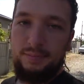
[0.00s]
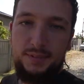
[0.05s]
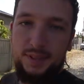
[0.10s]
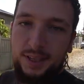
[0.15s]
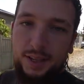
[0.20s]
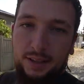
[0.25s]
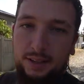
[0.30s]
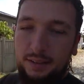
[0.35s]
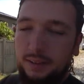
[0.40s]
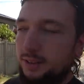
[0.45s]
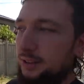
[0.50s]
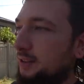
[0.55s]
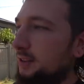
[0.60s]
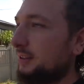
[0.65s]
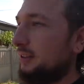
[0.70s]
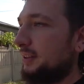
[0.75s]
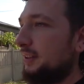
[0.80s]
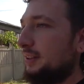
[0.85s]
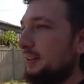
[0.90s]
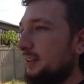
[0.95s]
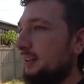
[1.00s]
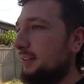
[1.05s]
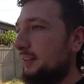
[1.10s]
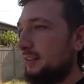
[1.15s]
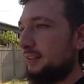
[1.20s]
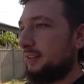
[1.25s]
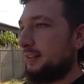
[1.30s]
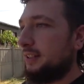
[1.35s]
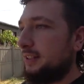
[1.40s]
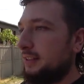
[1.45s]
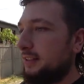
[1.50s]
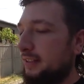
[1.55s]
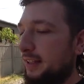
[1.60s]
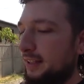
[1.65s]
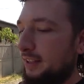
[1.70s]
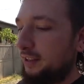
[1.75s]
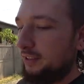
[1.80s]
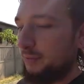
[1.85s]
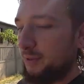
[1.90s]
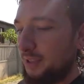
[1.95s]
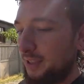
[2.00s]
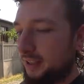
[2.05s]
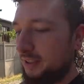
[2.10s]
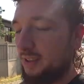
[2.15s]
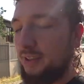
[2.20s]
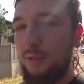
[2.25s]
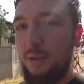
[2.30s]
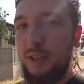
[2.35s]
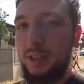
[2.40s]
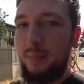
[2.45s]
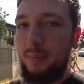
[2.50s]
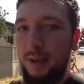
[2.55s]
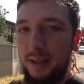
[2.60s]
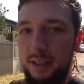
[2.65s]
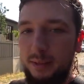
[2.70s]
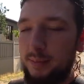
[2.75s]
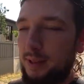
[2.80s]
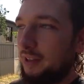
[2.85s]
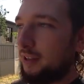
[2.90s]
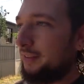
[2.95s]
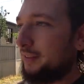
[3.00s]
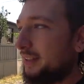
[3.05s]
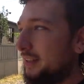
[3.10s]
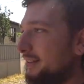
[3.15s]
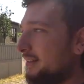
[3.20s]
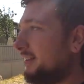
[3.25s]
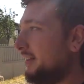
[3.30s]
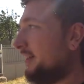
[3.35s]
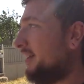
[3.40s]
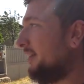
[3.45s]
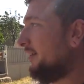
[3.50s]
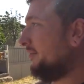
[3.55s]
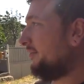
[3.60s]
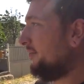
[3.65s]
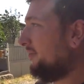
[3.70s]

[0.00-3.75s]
yeah i just, just need to get off jessica it really pissed me off yesterday